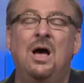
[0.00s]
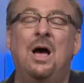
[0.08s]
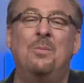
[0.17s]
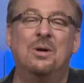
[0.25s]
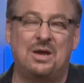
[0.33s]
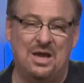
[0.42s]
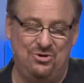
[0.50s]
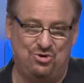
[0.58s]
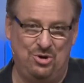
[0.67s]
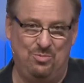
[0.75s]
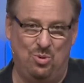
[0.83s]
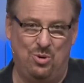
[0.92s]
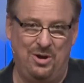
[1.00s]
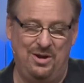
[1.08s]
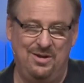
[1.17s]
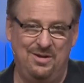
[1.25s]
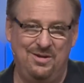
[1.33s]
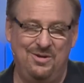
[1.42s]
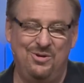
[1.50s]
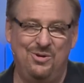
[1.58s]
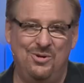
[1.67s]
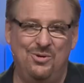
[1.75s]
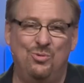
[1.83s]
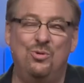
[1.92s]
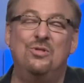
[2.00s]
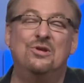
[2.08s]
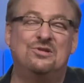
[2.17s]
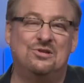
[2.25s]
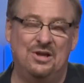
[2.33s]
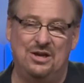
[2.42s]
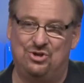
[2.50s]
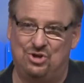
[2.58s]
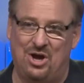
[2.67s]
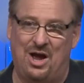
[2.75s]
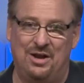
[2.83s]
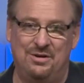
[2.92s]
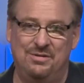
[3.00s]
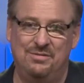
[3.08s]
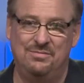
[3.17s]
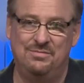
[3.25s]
I'm a country boy with a slingshot.